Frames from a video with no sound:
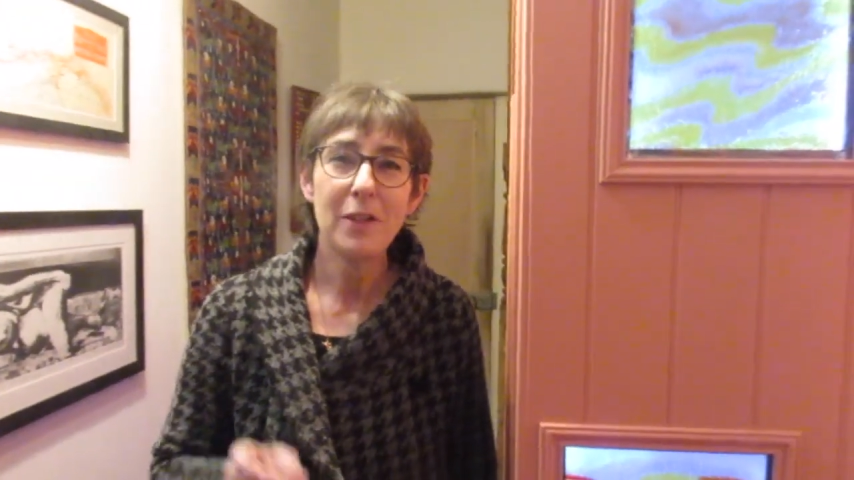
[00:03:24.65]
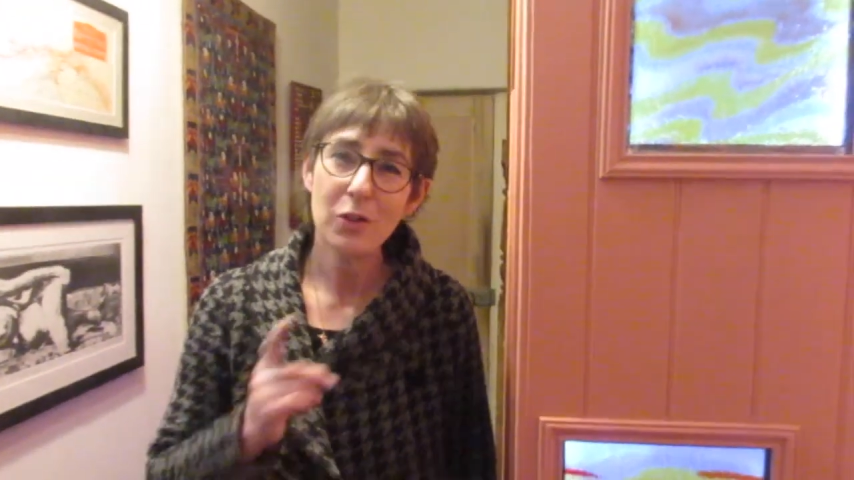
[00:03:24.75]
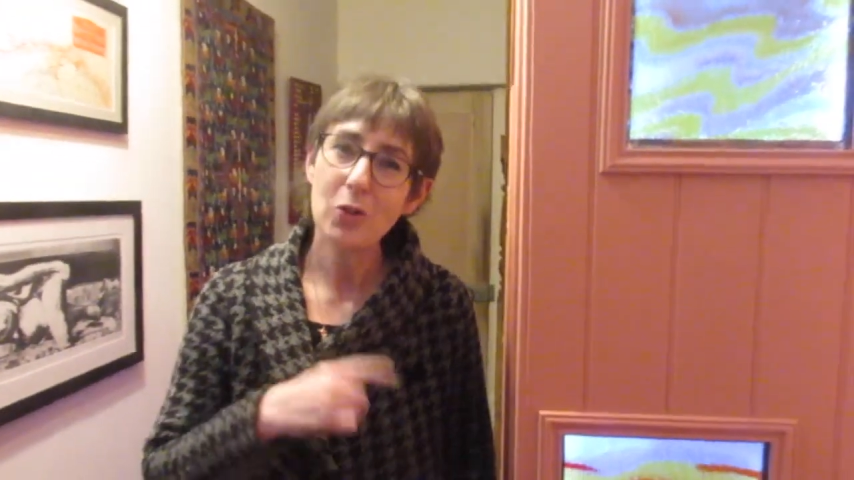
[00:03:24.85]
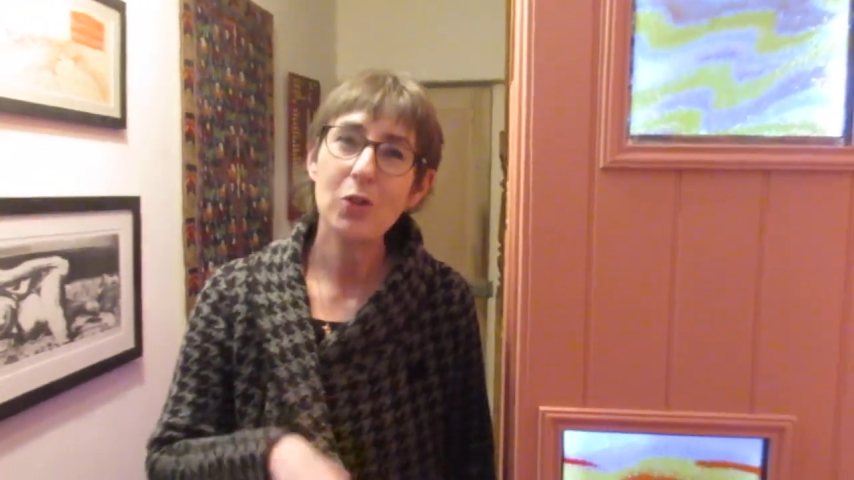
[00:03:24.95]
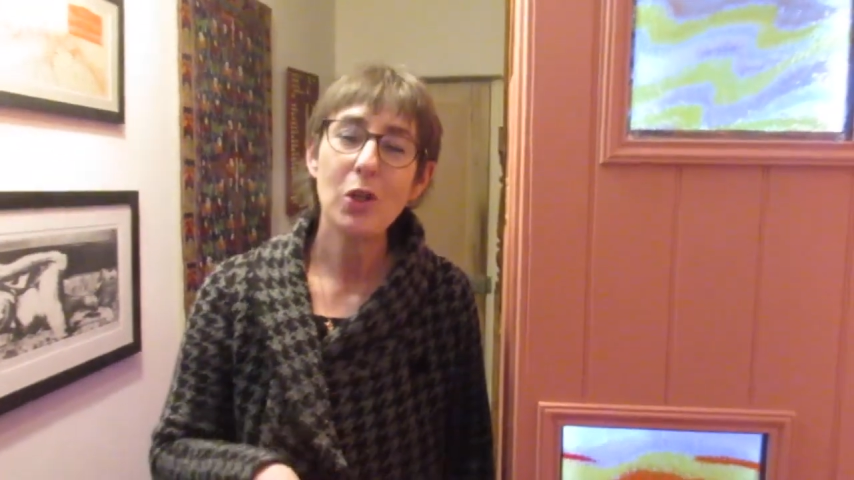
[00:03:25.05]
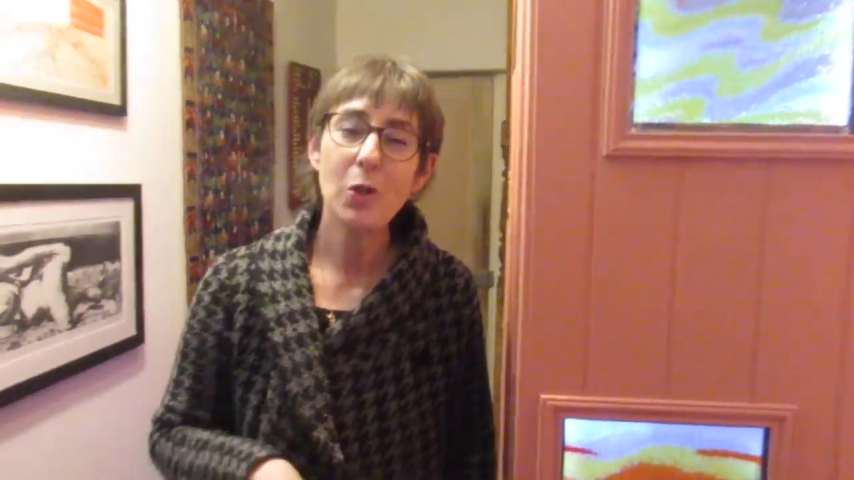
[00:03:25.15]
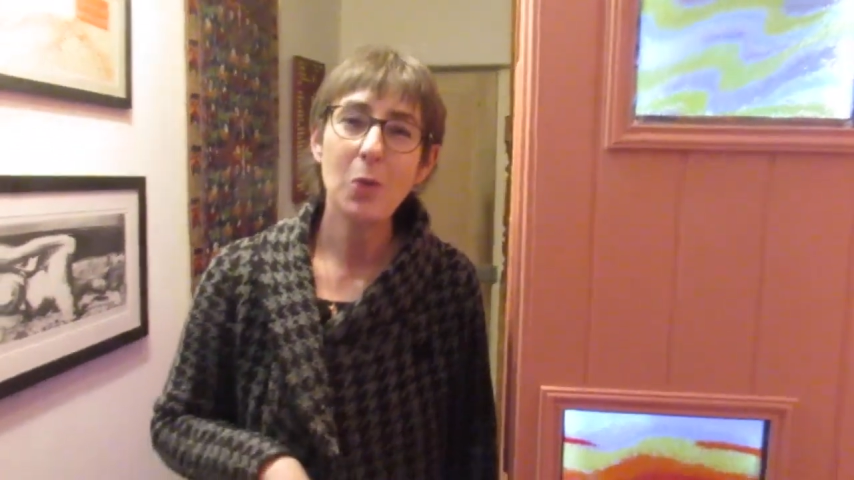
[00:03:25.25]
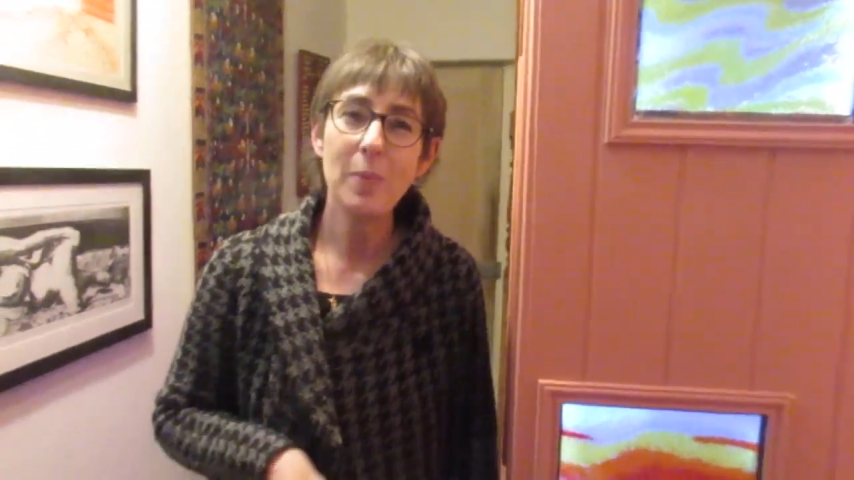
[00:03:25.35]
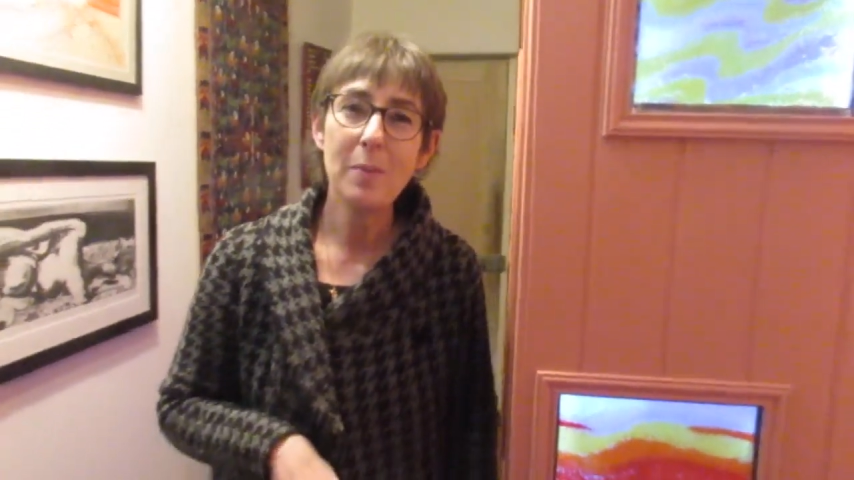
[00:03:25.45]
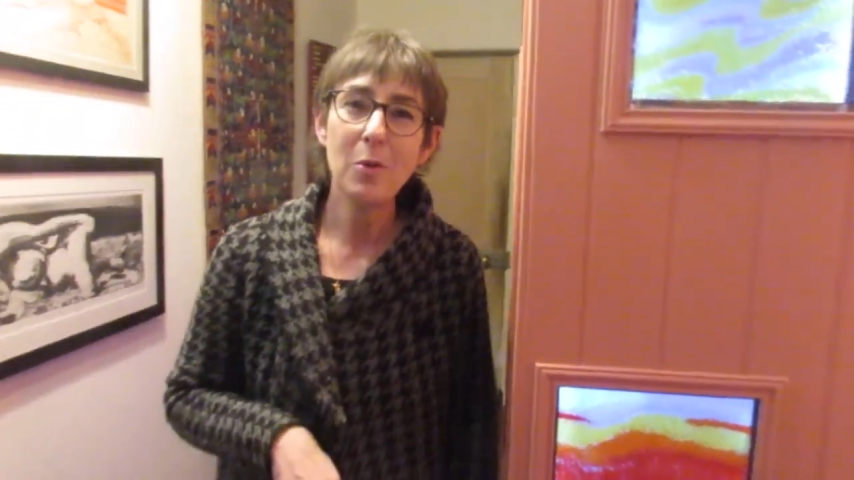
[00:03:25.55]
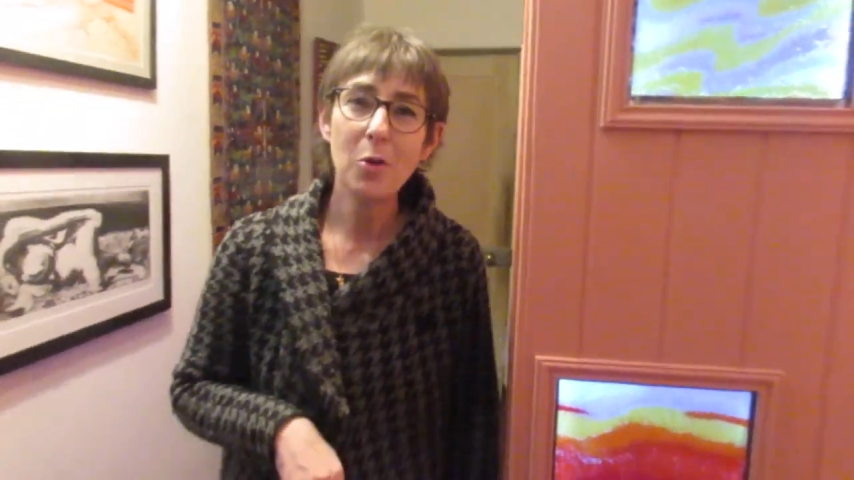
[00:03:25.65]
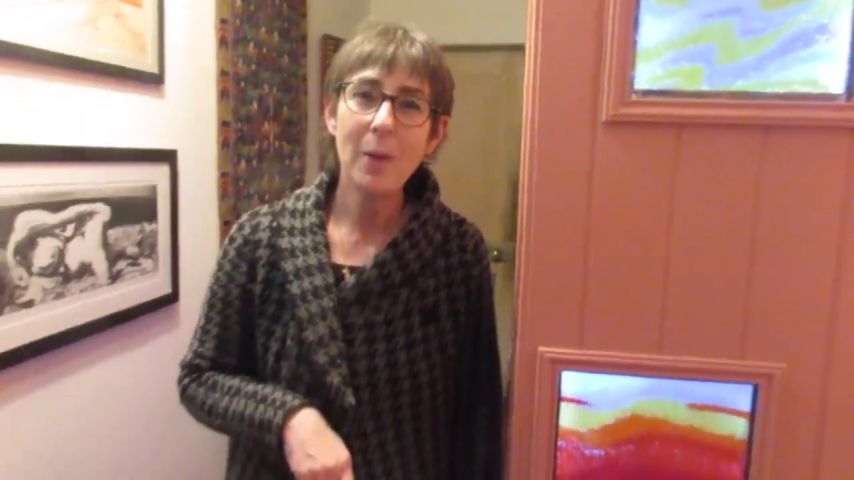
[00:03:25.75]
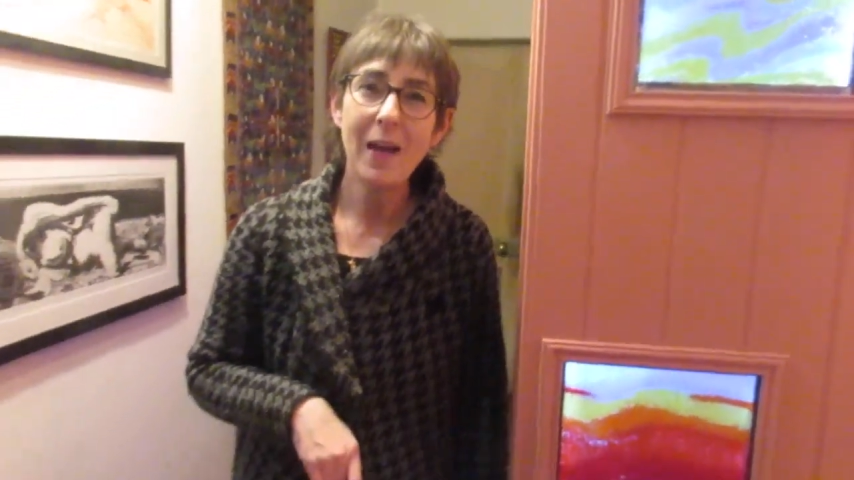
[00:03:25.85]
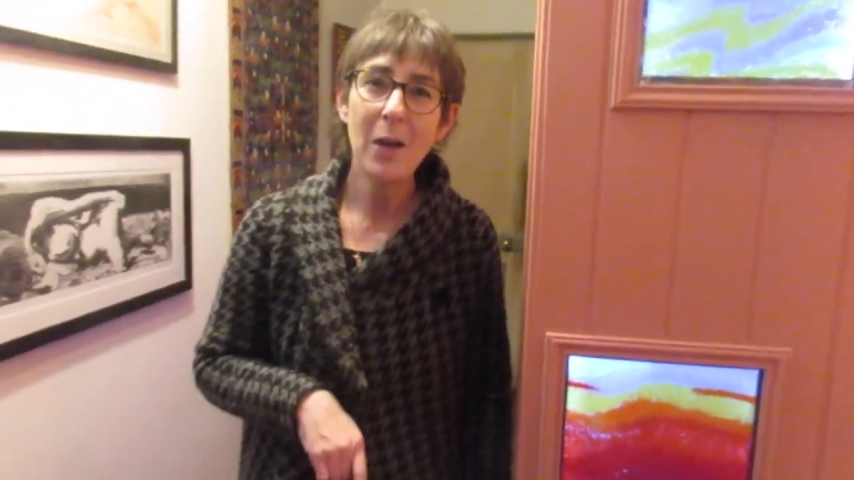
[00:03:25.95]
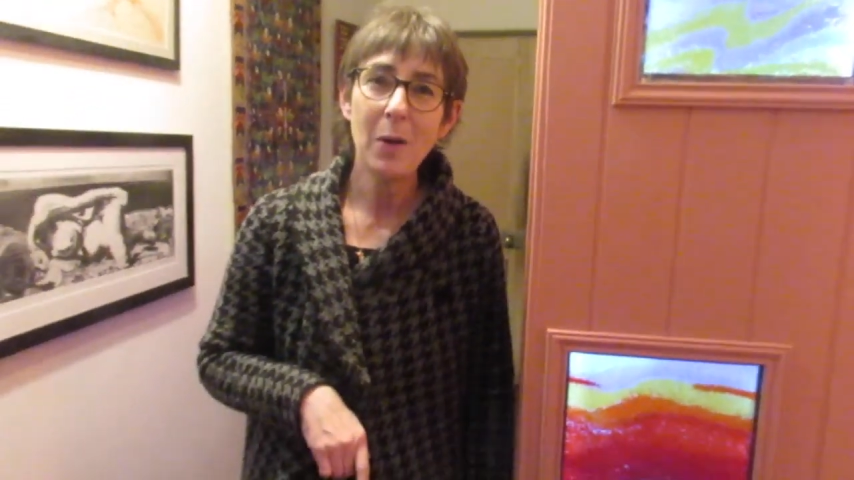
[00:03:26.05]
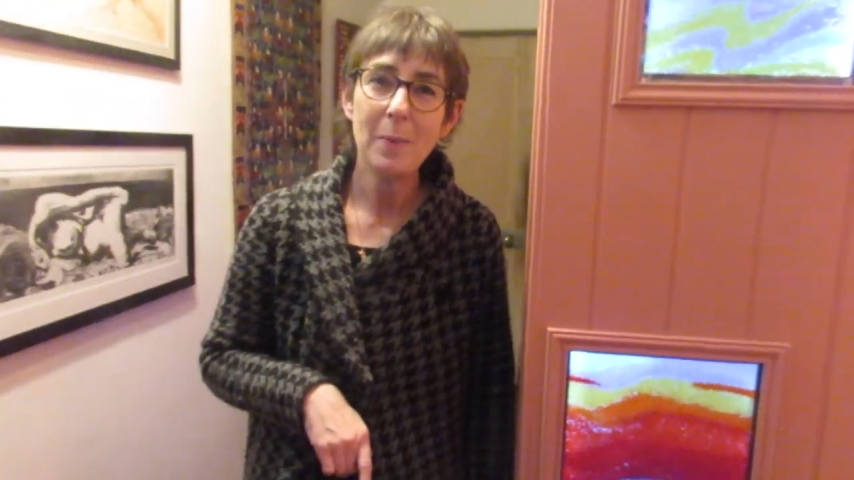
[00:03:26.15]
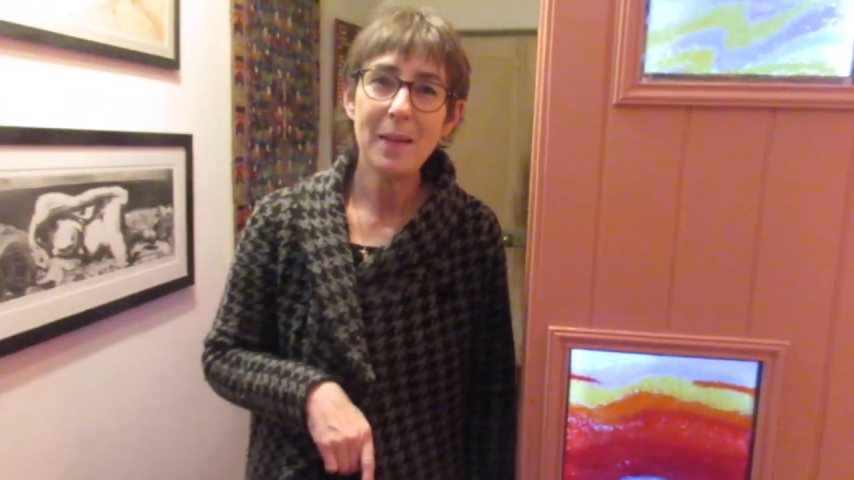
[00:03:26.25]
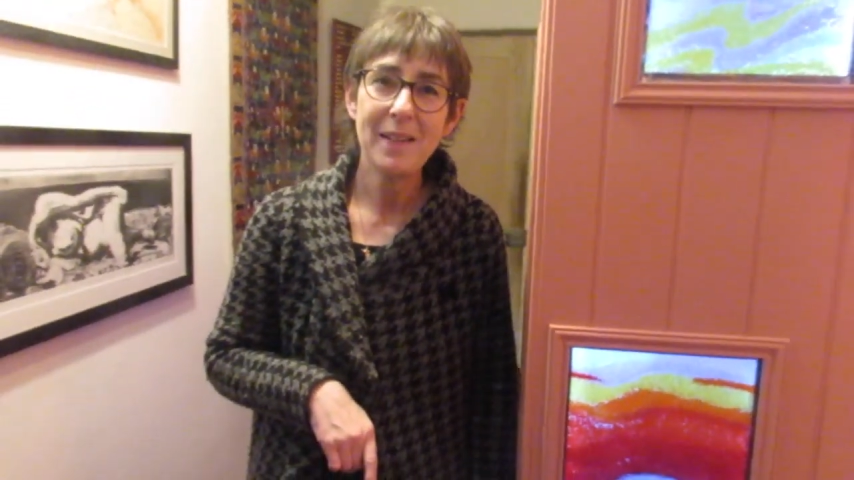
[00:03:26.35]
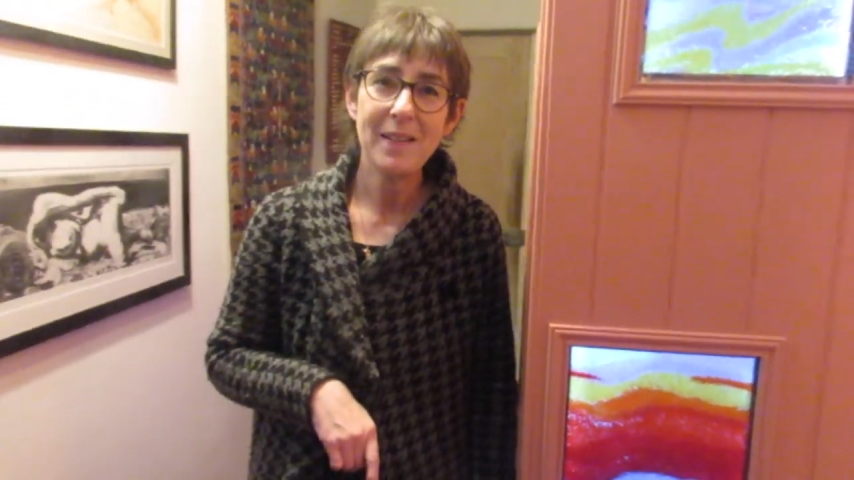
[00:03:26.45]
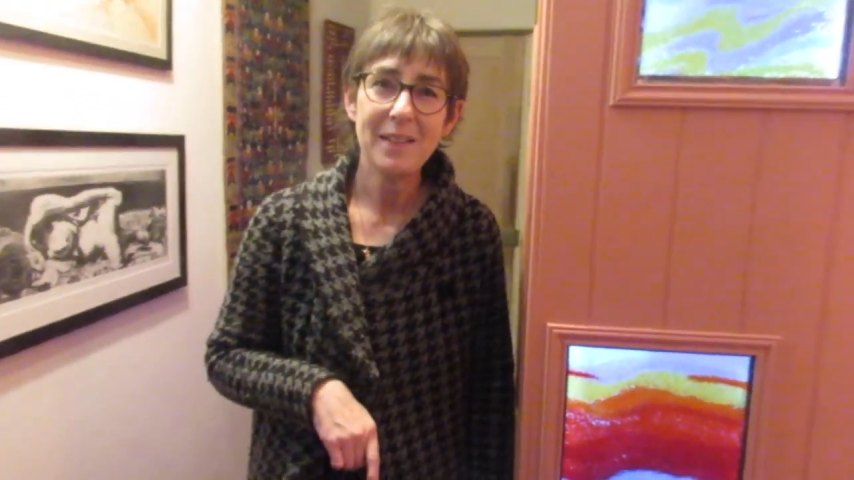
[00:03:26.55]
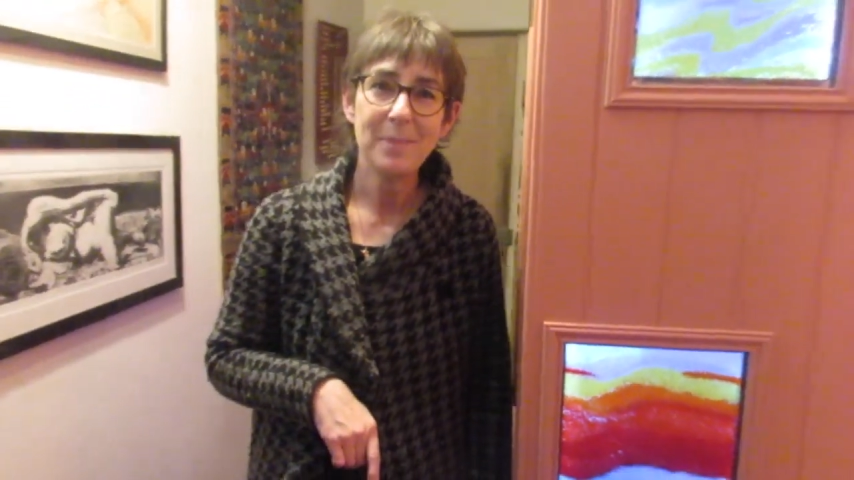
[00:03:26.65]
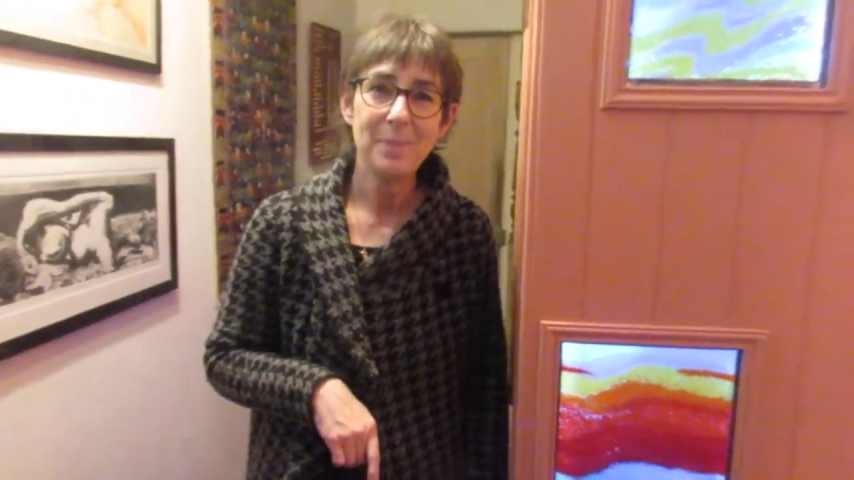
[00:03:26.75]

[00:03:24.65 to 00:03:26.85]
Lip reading: it should show you a bit more about how I made it.